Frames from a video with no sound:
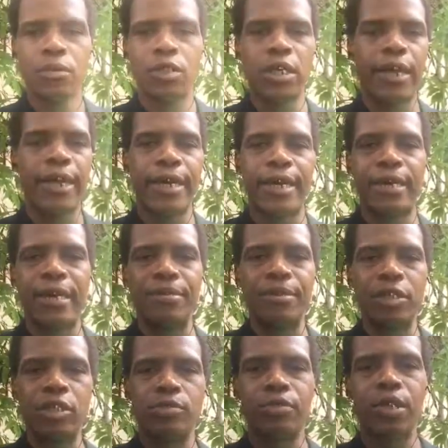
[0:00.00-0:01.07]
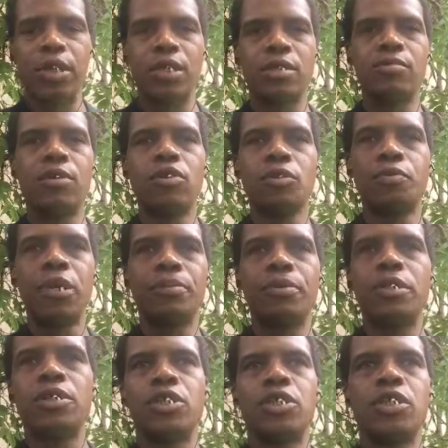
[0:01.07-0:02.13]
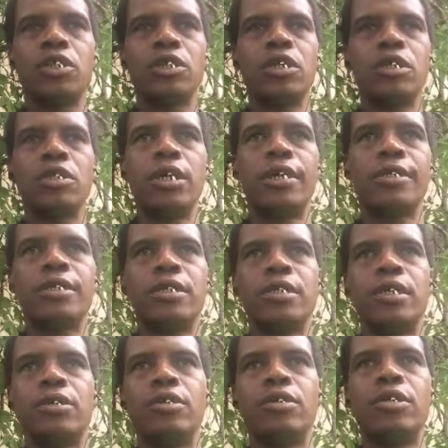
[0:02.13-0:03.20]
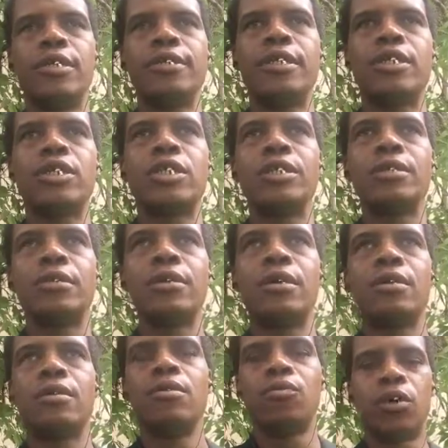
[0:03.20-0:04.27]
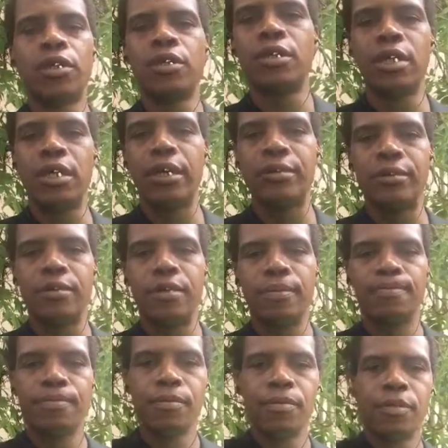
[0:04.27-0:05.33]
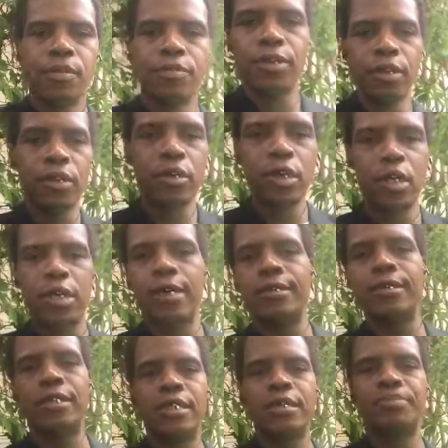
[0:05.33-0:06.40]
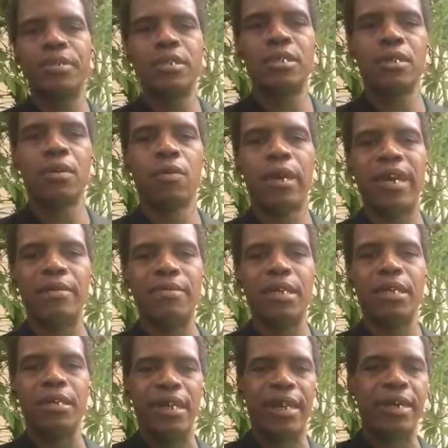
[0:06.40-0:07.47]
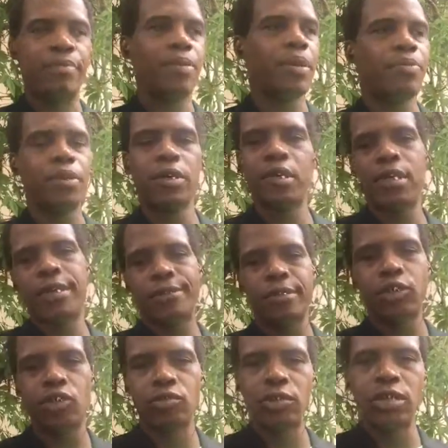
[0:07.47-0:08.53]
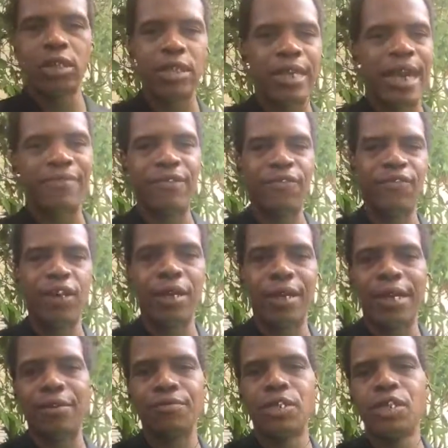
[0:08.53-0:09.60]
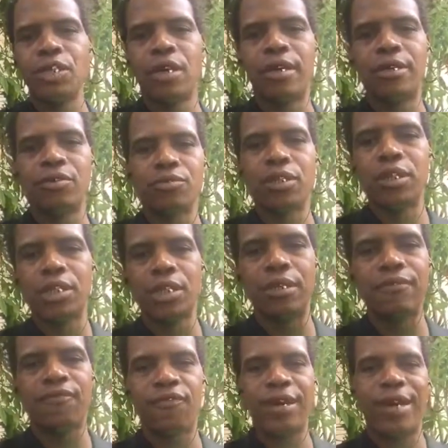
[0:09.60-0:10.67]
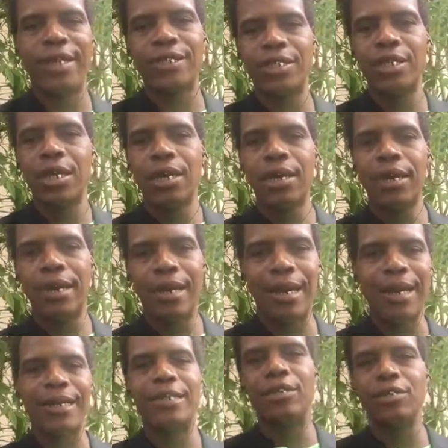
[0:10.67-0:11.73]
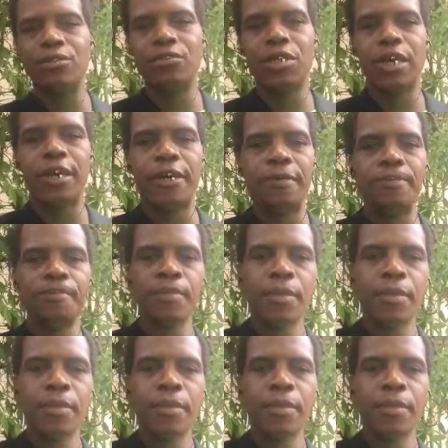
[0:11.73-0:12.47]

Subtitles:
to economics, because most people are just, it's either one or the other. You're either going to cut deep into the white meat and people are going to hit the streets and have a fit, like we saw in Greece and France, a lot in the UK,